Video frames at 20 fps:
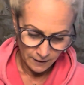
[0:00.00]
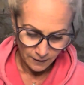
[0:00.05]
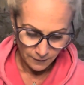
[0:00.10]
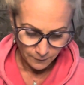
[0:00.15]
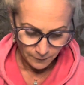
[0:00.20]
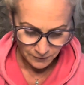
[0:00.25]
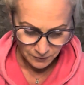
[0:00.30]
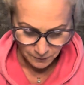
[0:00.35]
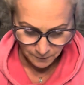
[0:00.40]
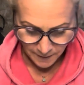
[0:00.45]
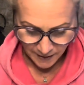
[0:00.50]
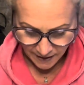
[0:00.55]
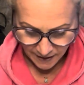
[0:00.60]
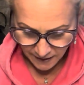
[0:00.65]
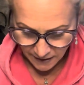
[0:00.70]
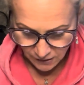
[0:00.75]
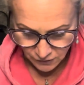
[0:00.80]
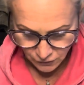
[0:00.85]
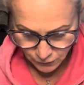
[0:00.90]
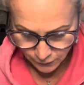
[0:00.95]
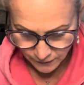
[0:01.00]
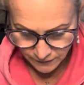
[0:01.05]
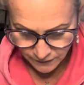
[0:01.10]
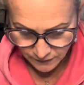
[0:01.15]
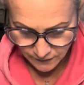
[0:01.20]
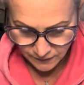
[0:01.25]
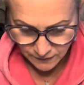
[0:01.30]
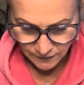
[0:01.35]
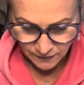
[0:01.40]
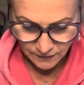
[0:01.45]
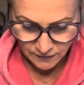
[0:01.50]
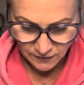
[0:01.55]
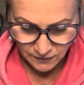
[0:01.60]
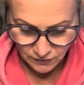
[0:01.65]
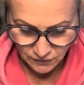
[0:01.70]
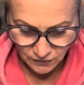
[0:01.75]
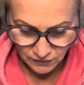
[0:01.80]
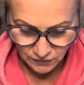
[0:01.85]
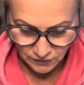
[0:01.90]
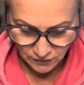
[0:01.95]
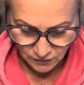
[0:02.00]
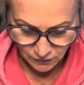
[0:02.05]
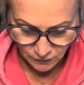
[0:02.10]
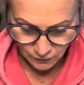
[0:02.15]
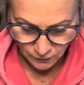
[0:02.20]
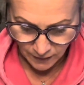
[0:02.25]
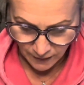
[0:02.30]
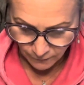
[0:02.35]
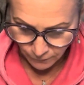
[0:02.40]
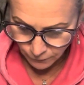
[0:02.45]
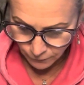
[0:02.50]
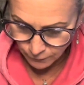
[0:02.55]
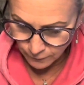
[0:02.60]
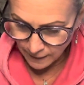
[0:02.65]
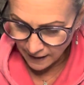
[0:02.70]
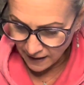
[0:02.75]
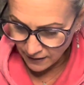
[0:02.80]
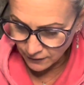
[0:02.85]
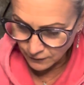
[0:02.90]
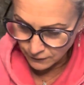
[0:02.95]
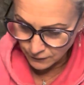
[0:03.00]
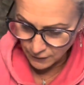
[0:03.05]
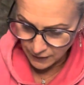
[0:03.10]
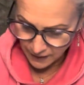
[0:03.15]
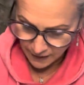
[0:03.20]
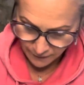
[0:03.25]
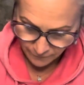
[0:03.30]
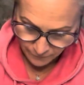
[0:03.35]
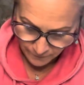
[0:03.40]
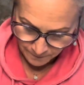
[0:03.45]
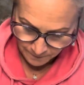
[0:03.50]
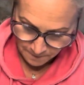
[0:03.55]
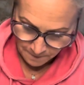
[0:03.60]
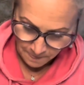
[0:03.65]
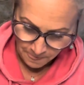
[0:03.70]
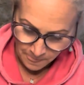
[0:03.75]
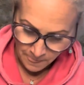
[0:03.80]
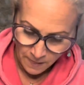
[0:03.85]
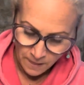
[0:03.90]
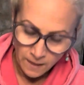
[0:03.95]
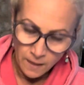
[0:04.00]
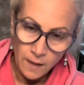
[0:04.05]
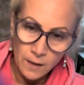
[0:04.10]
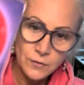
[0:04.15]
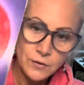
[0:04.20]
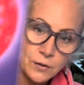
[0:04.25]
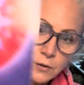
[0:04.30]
When you're making choices and decisions in your life, throughout your life, do